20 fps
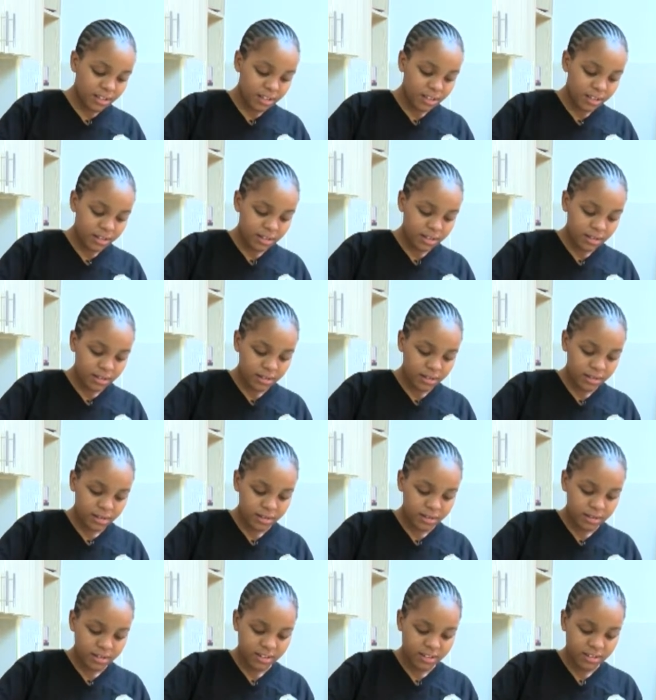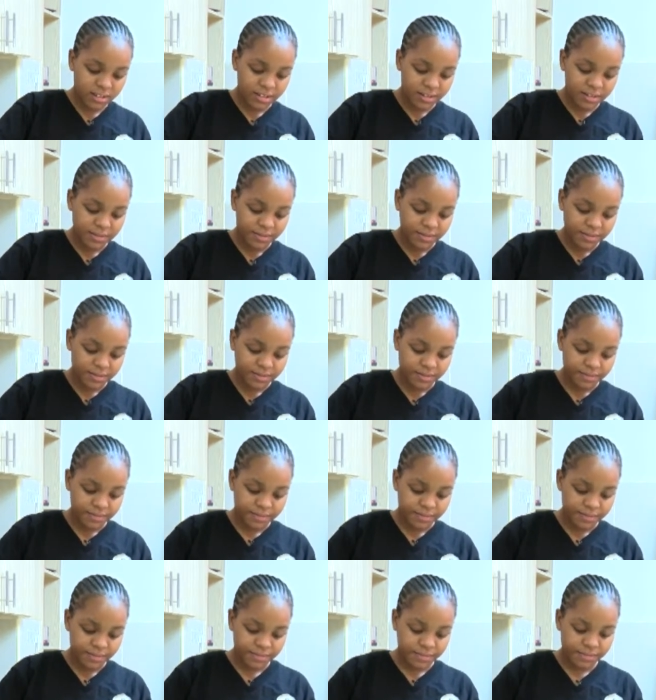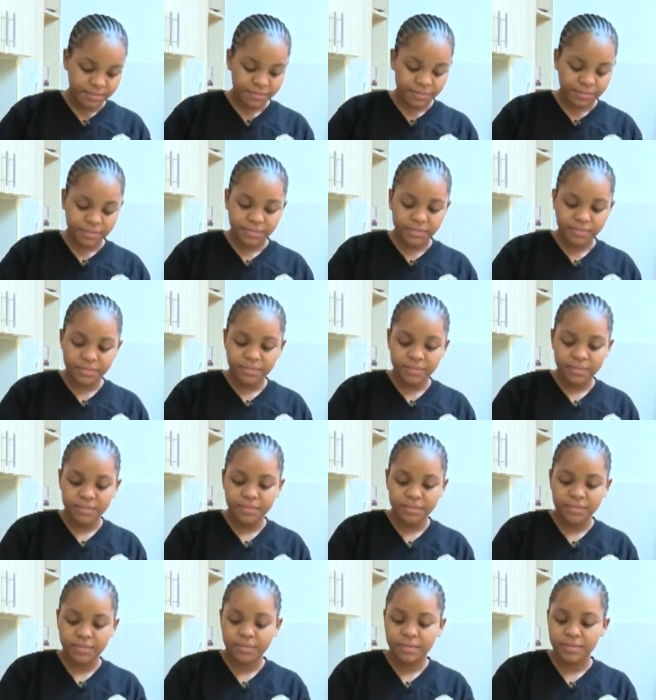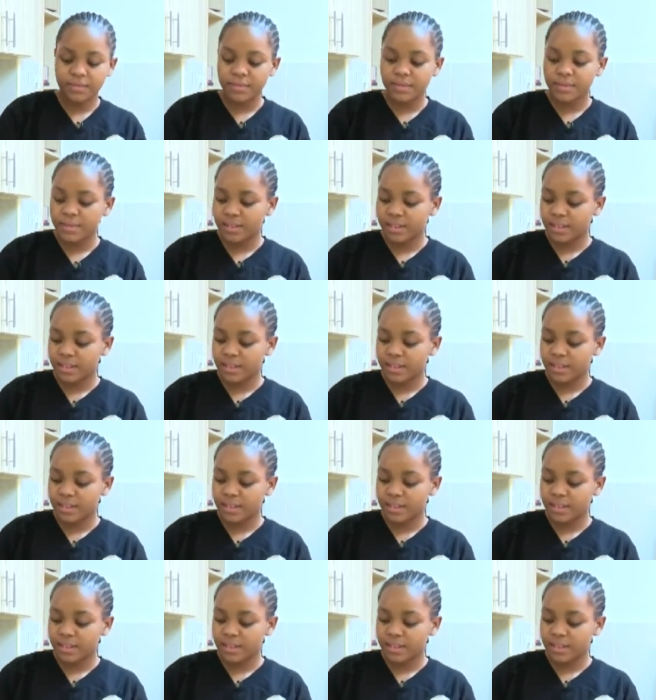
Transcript: (silence)